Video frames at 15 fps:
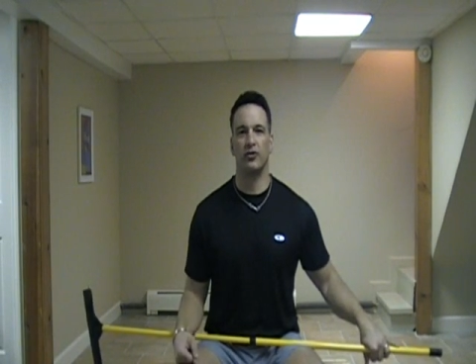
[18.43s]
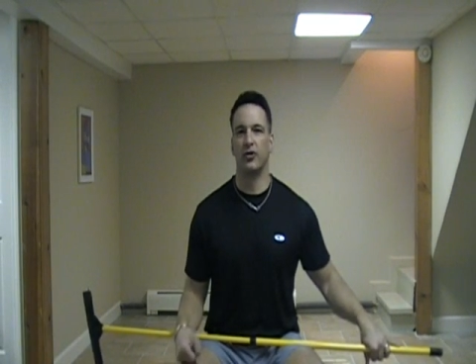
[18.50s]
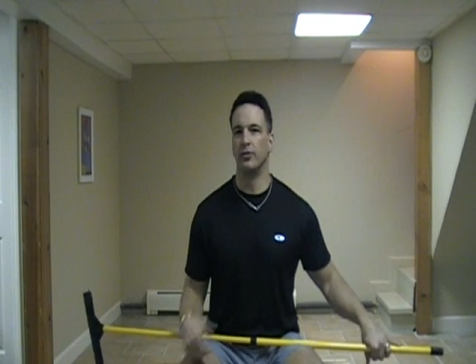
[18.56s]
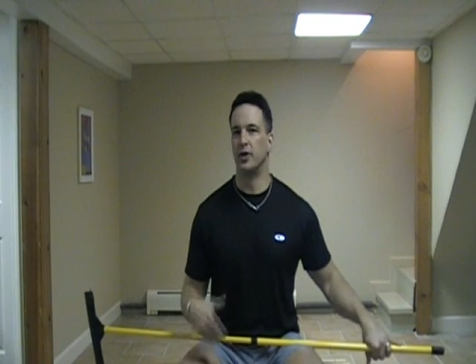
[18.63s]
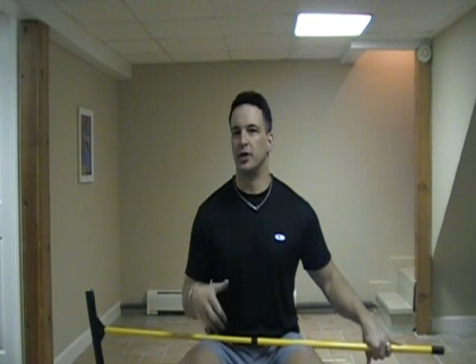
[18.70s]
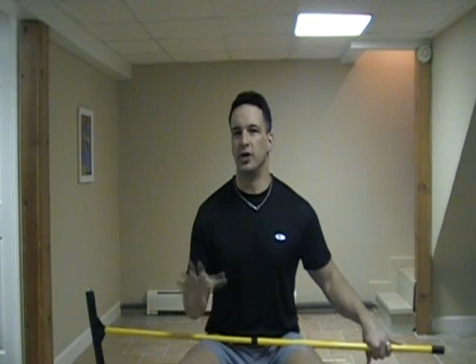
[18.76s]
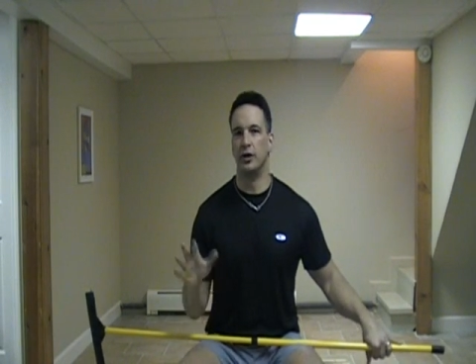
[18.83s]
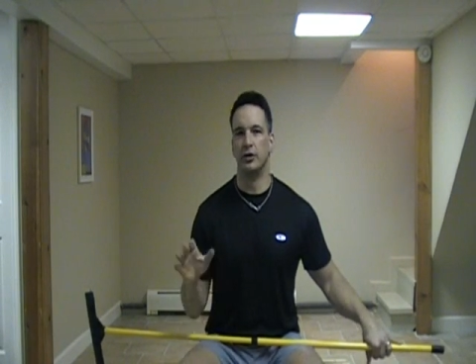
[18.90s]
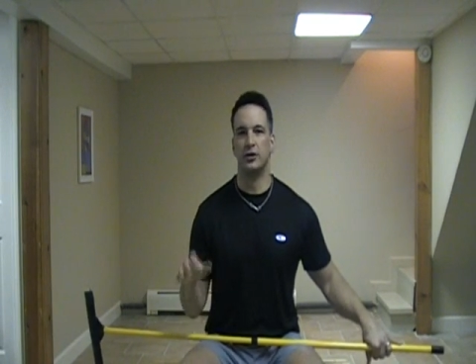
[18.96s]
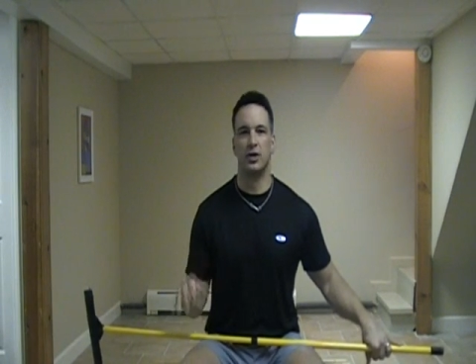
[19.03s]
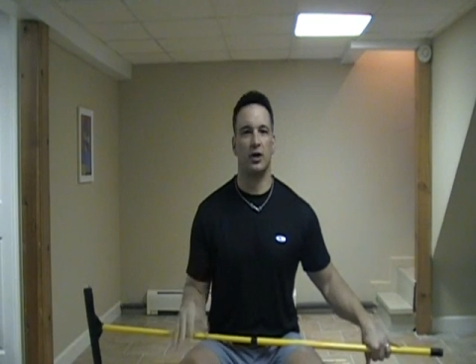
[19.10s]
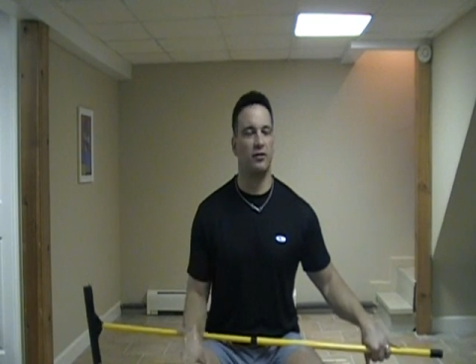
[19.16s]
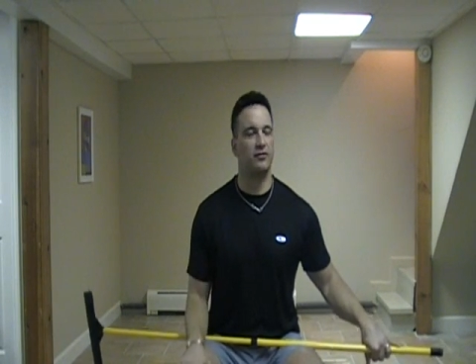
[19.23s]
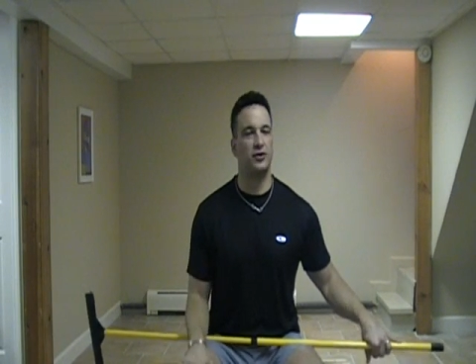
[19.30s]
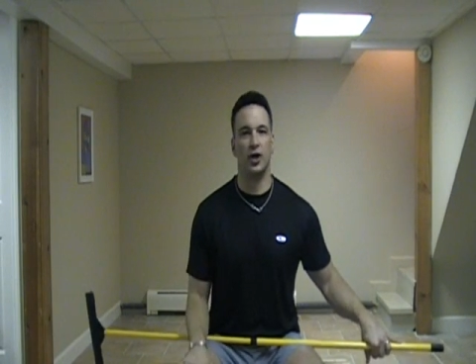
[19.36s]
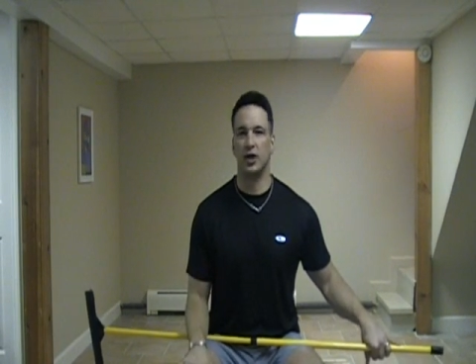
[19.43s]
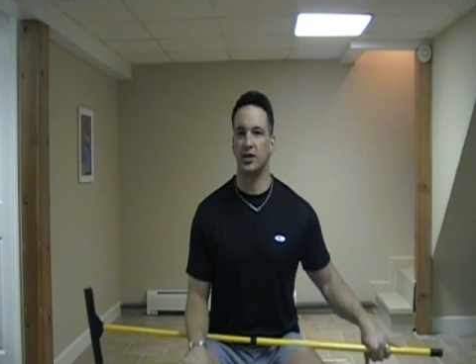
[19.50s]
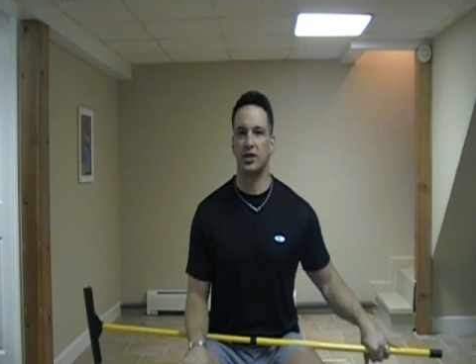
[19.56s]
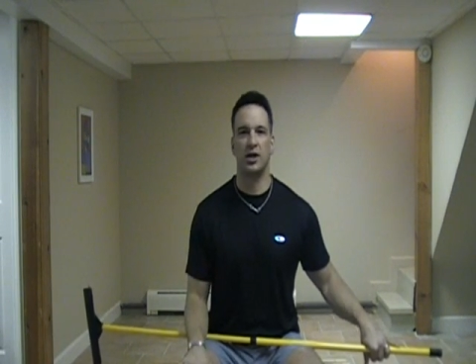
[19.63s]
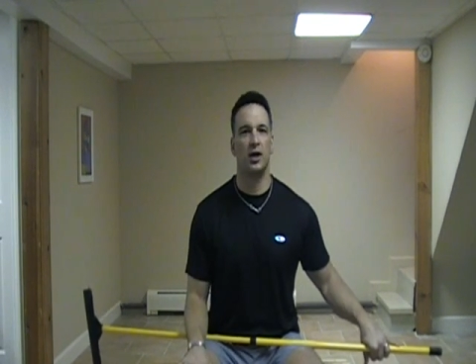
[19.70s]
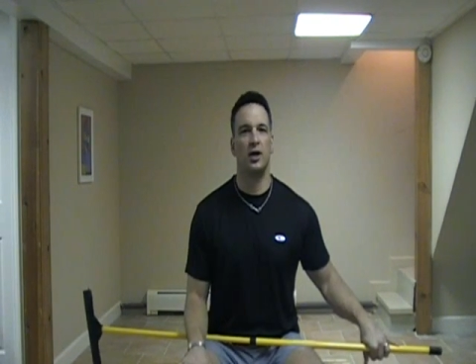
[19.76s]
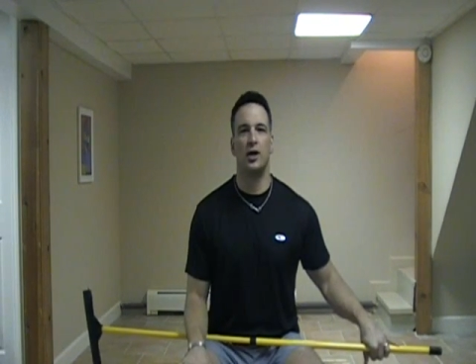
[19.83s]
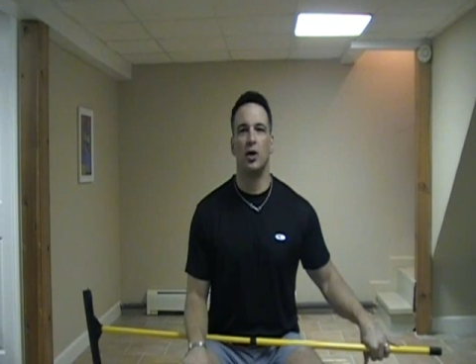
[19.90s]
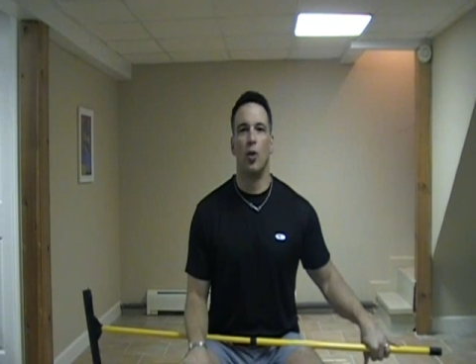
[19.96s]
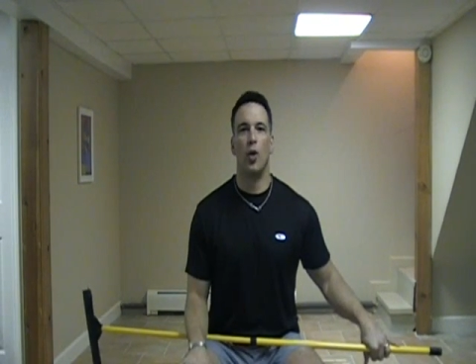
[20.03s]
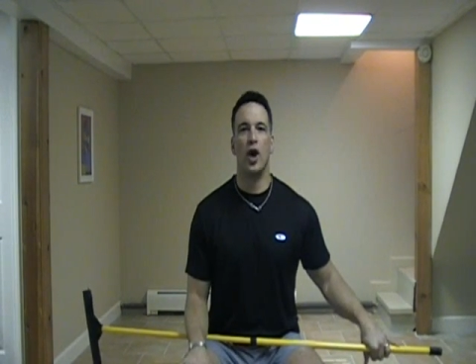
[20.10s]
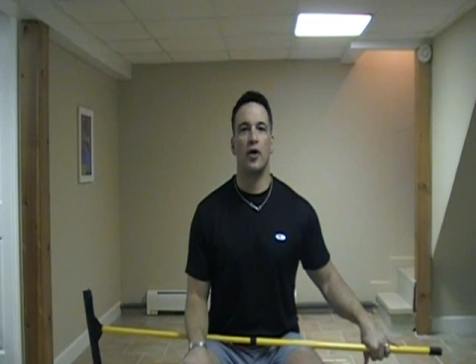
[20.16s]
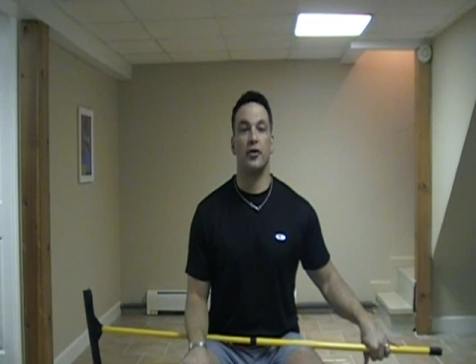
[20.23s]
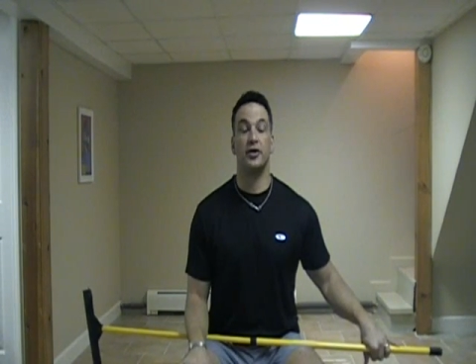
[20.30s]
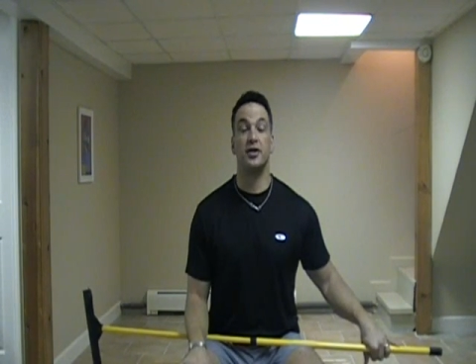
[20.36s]
from the years of just
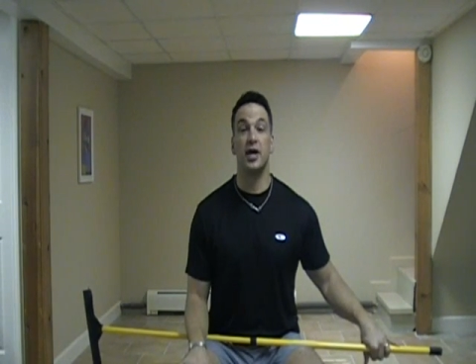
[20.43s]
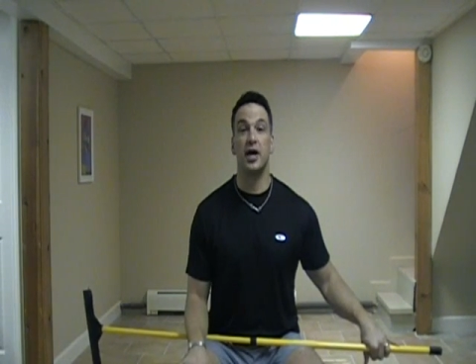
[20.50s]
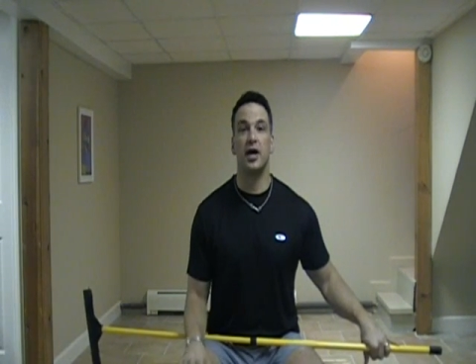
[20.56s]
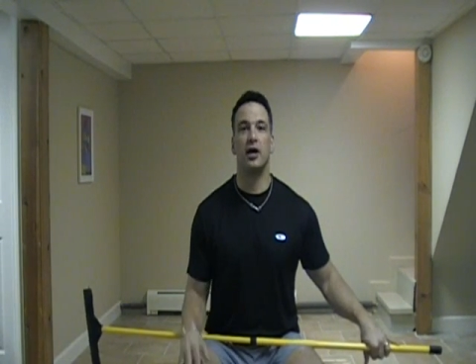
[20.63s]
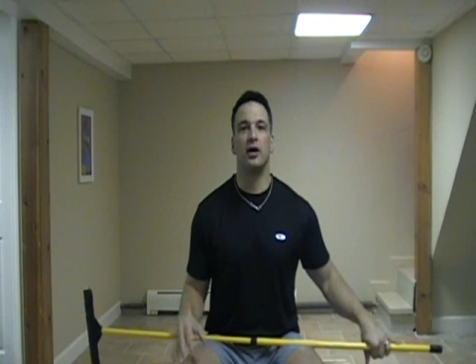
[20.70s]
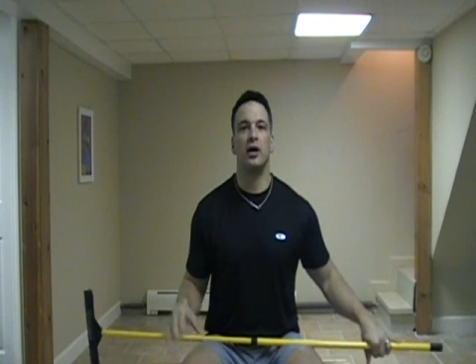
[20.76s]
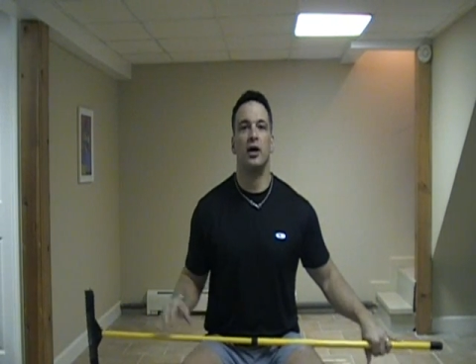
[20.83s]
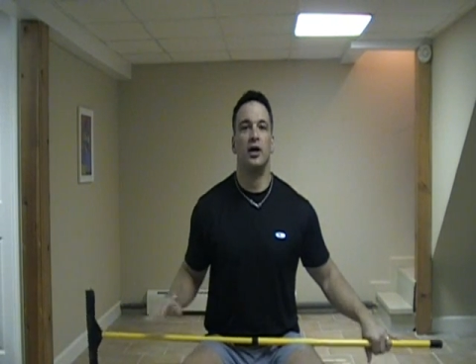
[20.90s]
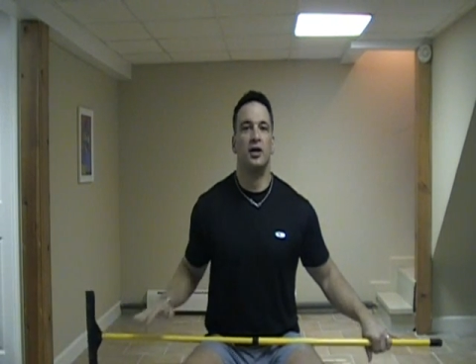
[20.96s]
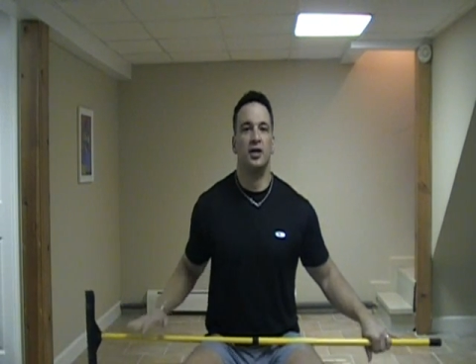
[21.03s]
wear and tear.